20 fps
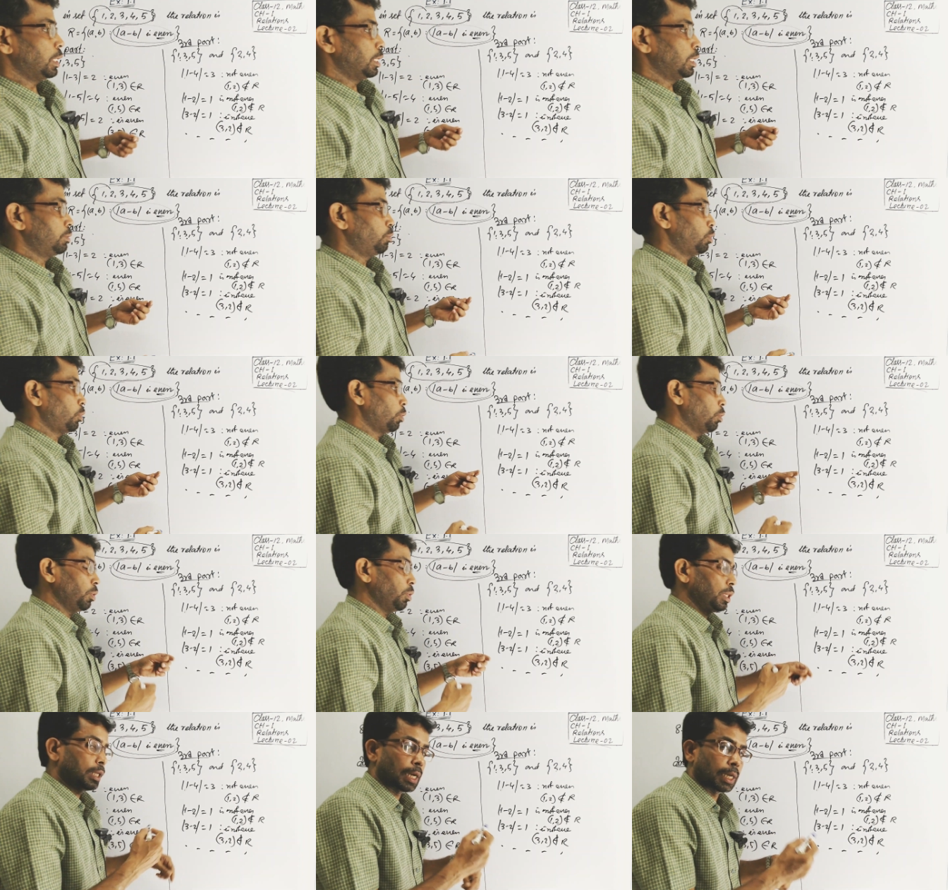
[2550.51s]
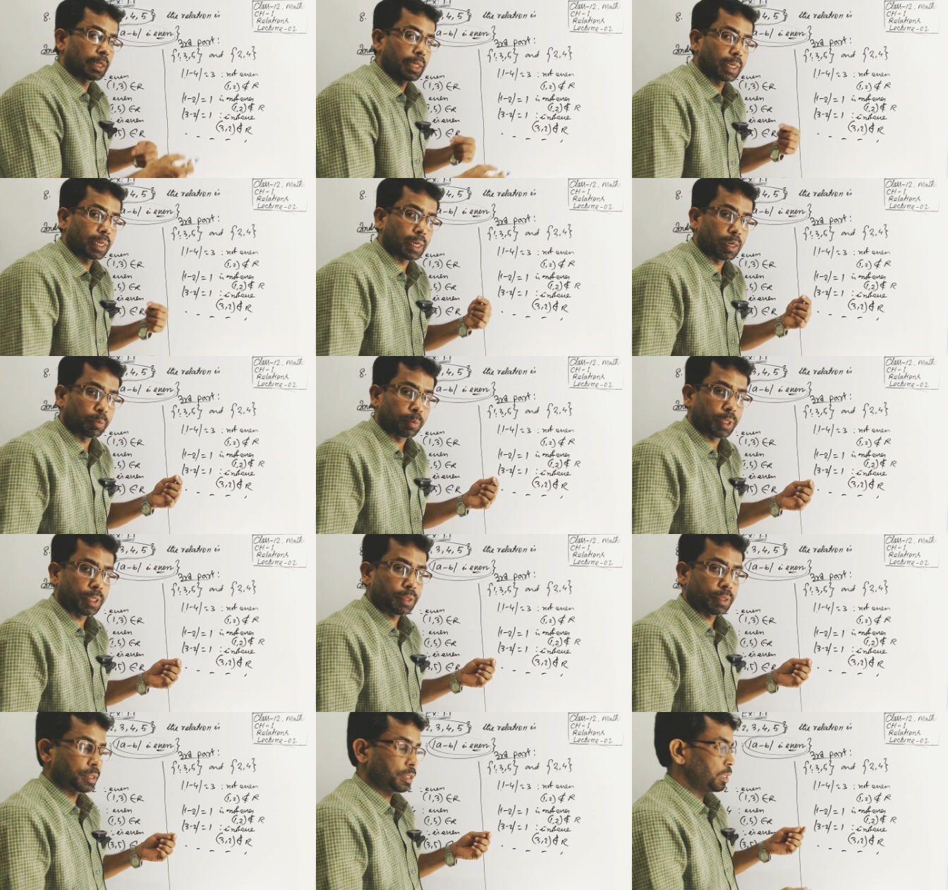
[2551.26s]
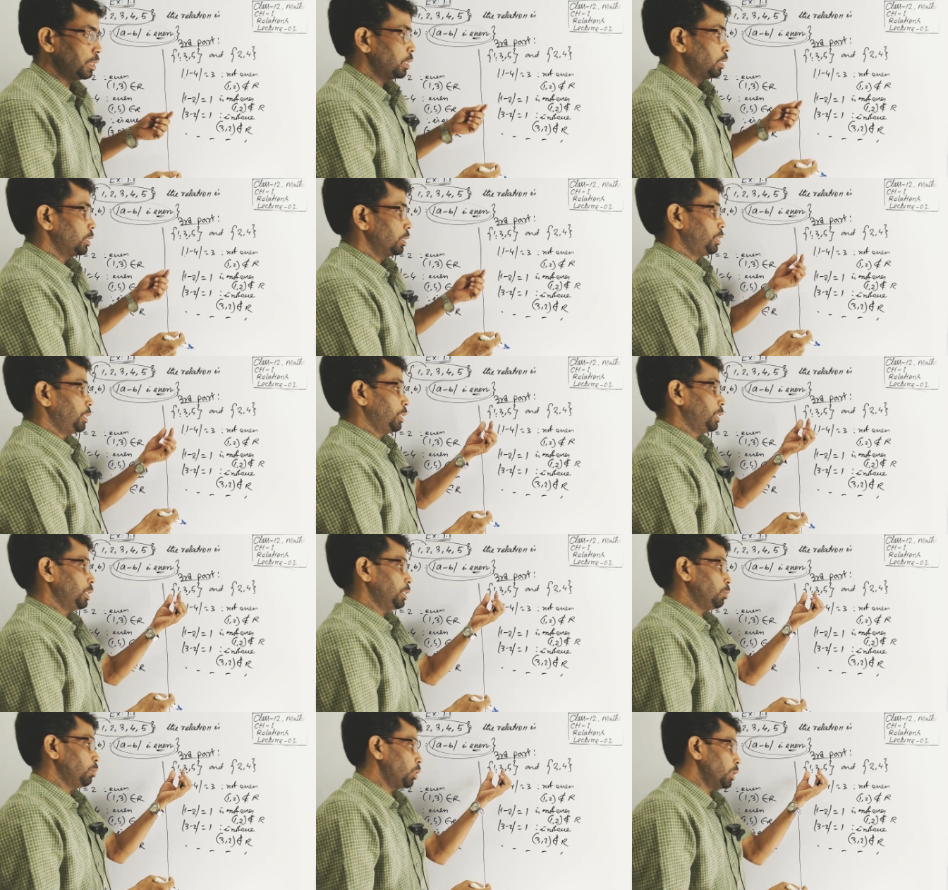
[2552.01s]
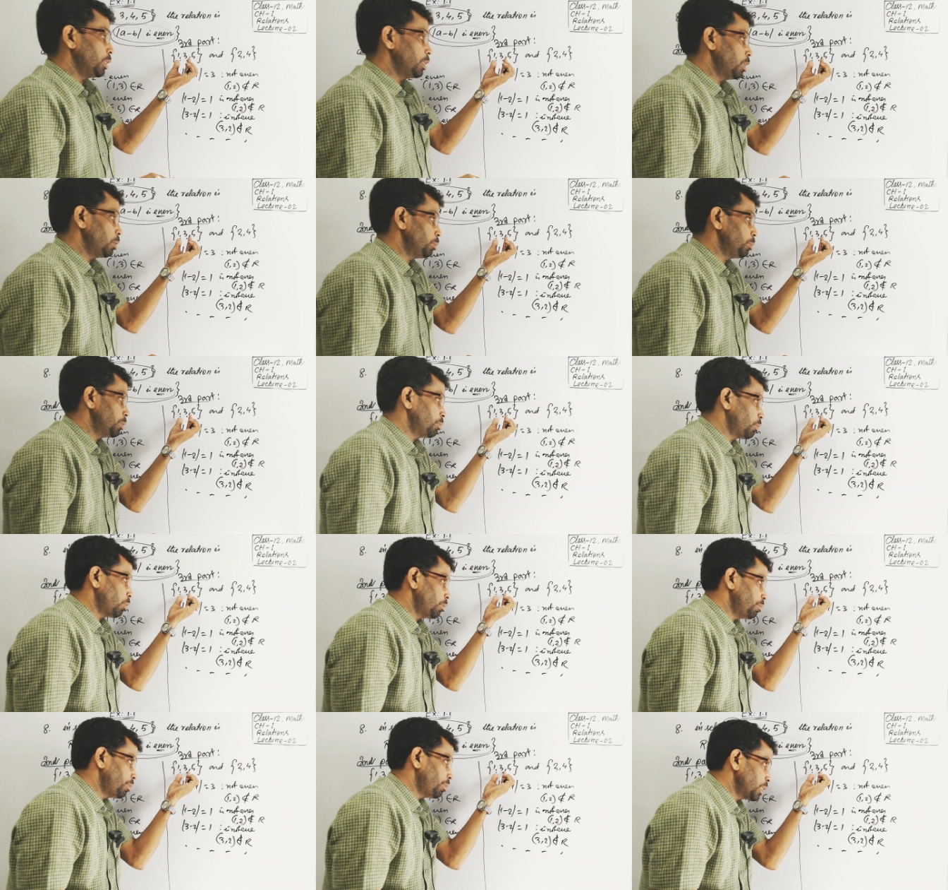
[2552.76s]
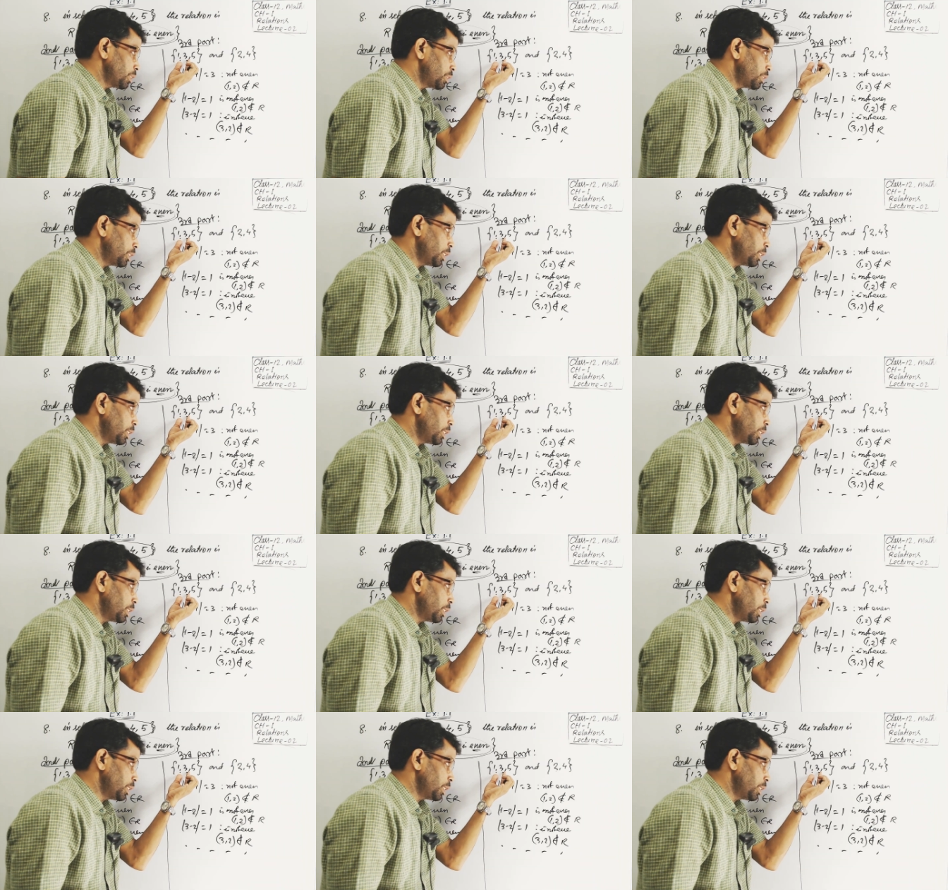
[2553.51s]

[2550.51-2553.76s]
all the other elements, taking one element from first set,